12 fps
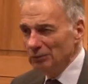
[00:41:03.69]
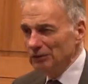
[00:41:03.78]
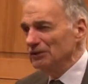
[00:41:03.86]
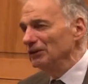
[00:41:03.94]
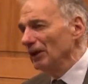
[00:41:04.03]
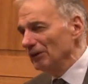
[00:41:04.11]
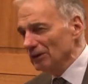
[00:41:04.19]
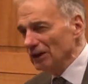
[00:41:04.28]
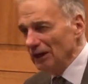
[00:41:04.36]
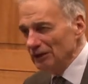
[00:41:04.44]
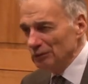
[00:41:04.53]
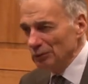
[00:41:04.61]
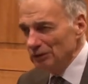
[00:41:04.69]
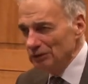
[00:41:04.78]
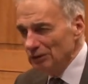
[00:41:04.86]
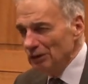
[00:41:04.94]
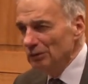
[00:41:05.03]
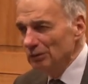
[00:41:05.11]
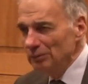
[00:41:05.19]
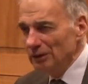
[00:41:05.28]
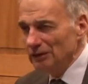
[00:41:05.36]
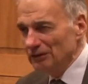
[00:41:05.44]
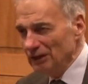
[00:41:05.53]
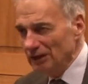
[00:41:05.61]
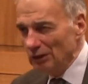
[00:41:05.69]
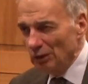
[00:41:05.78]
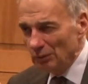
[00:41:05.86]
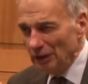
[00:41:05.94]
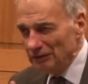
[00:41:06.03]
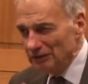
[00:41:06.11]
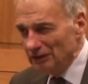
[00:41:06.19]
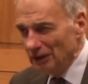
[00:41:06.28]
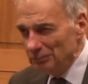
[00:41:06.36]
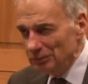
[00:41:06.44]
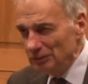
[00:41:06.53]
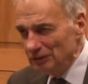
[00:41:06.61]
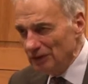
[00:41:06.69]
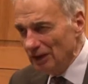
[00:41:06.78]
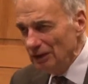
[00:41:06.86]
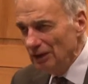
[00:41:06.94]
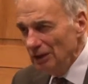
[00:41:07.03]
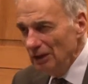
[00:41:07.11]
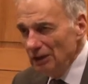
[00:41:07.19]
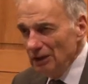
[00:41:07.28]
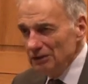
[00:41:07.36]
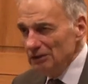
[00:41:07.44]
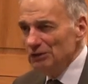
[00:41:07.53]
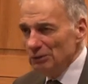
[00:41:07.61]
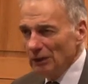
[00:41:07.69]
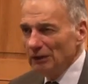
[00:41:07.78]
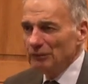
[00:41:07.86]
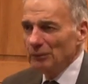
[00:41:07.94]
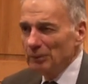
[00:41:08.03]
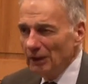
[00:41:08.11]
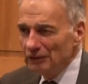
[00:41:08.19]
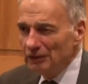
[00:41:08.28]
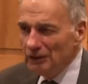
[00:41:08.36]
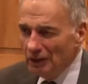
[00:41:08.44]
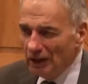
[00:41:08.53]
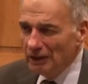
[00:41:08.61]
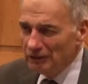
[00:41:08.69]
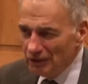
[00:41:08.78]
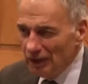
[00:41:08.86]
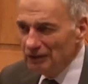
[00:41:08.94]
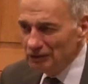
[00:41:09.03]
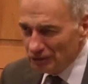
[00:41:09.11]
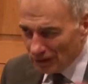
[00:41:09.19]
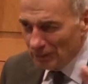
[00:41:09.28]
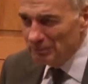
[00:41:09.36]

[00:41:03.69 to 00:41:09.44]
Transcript: which the other guys wouldn't do because they go red state, blue state. You run for president of the United States, you,